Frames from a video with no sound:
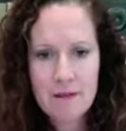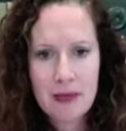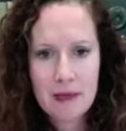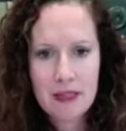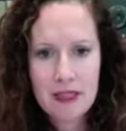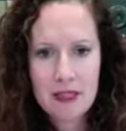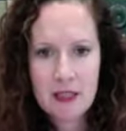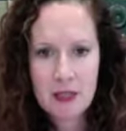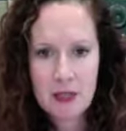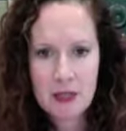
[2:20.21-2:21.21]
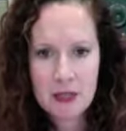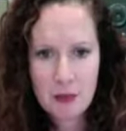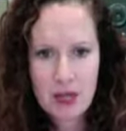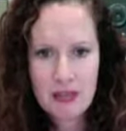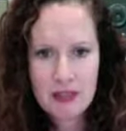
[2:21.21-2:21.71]
public, closed, and
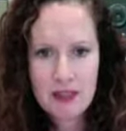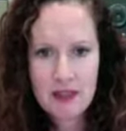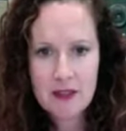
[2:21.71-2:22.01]
private.